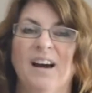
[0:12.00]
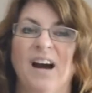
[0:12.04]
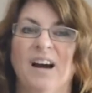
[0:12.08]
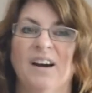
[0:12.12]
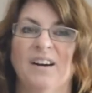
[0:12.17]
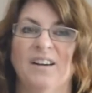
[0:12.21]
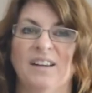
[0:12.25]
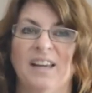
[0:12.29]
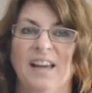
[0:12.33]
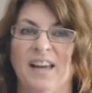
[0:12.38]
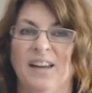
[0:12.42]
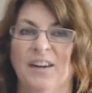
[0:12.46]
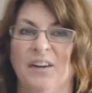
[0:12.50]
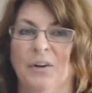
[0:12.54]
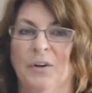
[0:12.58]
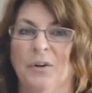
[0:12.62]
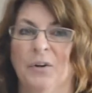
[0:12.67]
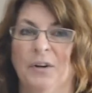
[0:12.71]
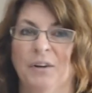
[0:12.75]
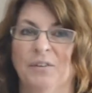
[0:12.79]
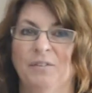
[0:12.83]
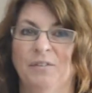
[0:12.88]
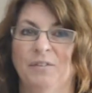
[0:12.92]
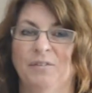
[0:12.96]
art
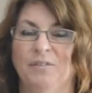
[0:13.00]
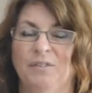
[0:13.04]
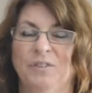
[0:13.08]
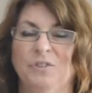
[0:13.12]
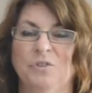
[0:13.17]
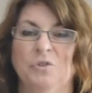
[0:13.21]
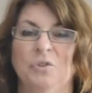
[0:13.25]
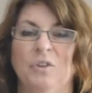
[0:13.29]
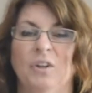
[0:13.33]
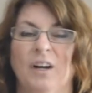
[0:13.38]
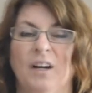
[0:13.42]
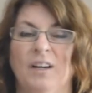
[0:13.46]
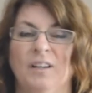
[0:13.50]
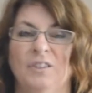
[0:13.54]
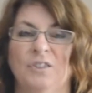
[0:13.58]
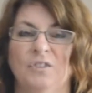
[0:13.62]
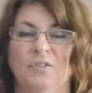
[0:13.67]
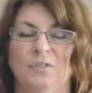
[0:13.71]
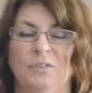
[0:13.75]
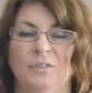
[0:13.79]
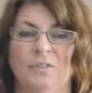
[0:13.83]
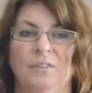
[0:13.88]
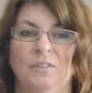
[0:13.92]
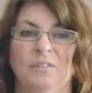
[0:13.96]
category for visual arts
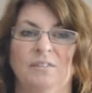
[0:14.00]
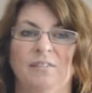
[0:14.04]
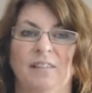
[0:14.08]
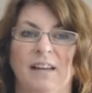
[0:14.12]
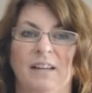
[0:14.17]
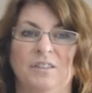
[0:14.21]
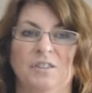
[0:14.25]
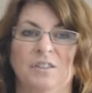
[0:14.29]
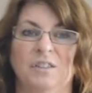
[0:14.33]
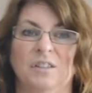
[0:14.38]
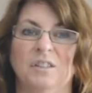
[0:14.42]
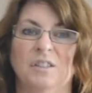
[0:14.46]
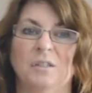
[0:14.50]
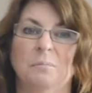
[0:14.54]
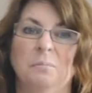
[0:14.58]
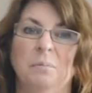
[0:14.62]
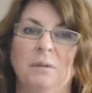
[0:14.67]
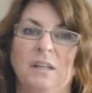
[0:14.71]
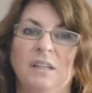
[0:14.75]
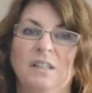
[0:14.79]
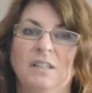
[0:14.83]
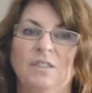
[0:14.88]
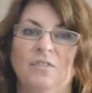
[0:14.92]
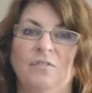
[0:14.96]
for reflections,
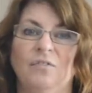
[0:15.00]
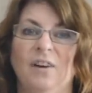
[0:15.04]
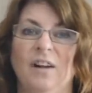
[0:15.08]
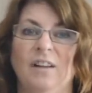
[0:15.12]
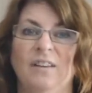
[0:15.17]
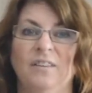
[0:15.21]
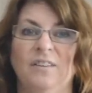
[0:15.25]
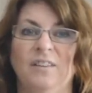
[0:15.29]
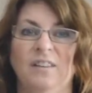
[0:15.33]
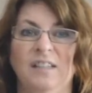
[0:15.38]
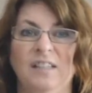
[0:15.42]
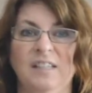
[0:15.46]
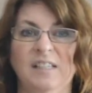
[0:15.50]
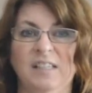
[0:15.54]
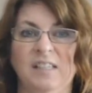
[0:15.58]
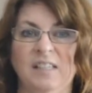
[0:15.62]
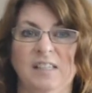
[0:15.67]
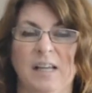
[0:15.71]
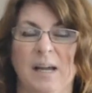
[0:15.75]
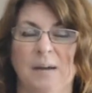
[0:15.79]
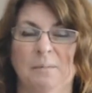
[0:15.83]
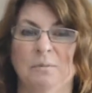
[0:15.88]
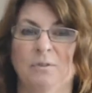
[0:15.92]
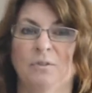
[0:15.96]
please follow these
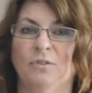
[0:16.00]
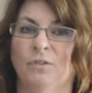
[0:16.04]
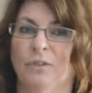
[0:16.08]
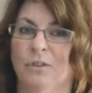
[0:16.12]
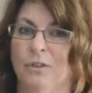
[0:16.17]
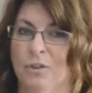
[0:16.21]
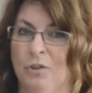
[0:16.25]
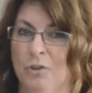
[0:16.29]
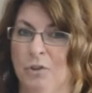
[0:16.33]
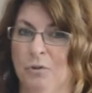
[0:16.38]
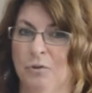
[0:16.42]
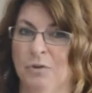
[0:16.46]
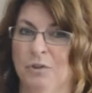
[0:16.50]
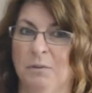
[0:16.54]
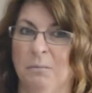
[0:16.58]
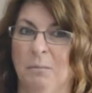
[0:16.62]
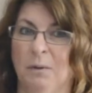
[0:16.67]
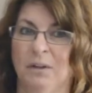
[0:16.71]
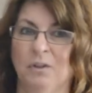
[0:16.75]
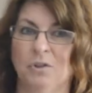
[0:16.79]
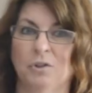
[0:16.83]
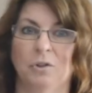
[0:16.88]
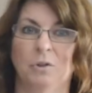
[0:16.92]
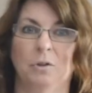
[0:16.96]
steps for the
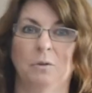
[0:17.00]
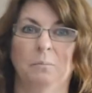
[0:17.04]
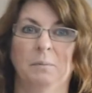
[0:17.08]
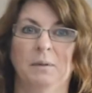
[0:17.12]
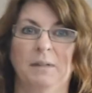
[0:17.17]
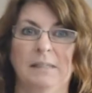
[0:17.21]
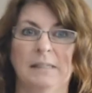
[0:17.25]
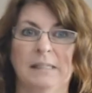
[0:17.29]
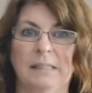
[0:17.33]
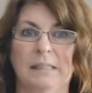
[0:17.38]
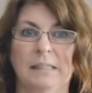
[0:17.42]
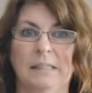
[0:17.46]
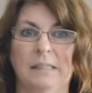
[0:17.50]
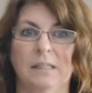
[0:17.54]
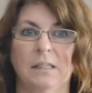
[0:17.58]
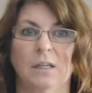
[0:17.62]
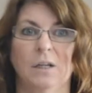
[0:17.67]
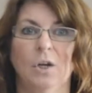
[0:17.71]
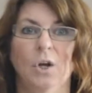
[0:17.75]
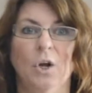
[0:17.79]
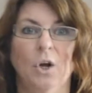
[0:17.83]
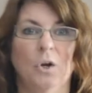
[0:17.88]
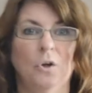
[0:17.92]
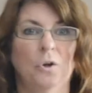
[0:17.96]
two-dimensional pieces.
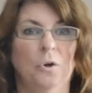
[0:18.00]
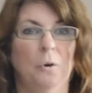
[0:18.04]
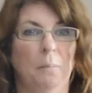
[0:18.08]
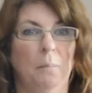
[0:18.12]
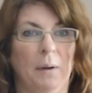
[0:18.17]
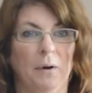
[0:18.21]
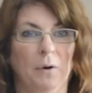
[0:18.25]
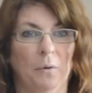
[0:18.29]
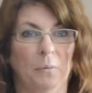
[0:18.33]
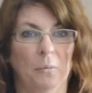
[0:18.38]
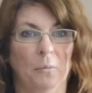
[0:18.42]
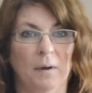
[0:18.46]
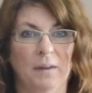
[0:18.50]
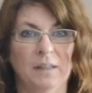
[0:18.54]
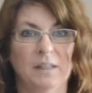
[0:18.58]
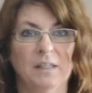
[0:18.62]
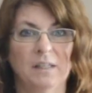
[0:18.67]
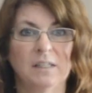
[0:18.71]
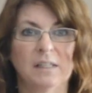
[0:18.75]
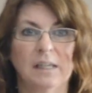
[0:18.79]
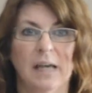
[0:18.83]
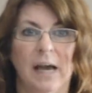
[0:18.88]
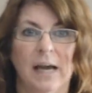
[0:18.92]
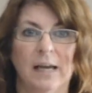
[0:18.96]
No matter what the
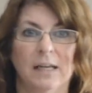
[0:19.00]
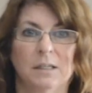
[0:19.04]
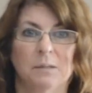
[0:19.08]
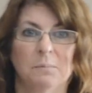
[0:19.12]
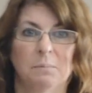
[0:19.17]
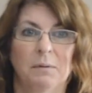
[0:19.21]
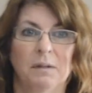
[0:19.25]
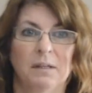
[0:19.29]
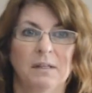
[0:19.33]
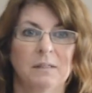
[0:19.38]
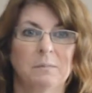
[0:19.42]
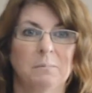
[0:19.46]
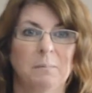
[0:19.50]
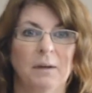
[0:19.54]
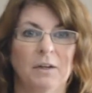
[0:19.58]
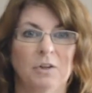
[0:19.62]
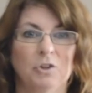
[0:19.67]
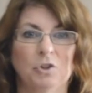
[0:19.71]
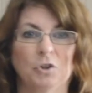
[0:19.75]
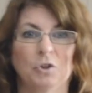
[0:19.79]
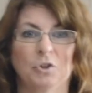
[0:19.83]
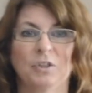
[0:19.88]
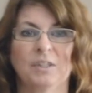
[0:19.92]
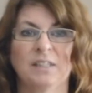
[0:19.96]
size, please make
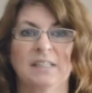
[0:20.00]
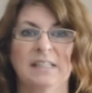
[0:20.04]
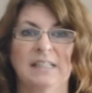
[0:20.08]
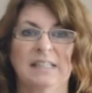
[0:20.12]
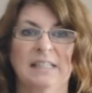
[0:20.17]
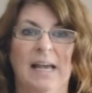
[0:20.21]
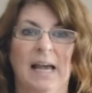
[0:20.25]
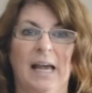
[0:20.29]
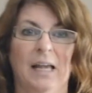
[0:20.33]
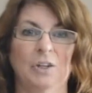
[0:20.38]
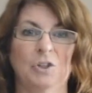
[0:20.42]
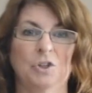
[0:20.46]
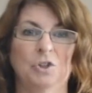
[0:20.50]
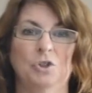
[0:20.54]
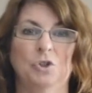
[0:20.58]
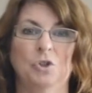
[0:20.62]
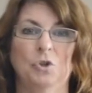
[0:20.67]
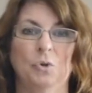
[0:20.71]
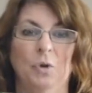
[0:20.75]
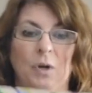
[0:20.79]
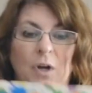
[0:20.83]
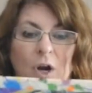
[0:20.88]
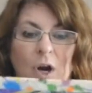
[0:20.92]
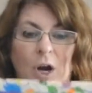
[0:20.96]
sure it is attached
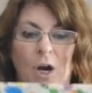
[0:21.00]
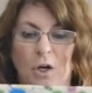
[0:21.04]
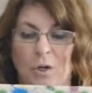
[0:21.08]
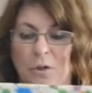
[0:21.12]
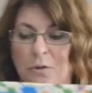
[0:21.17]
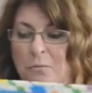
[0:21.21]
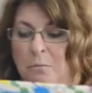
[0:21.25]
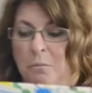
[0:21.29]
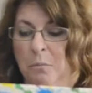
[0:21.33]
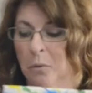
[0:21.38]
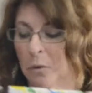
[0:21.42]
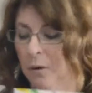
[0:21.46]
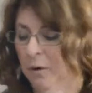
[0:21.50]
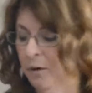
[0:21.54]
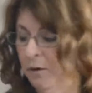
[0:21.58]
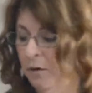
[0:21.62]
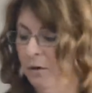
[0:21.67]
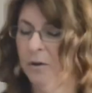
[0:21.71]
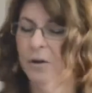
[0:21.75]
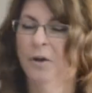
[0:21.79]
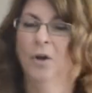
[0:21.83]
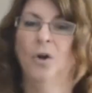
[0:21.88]
to a cardboard.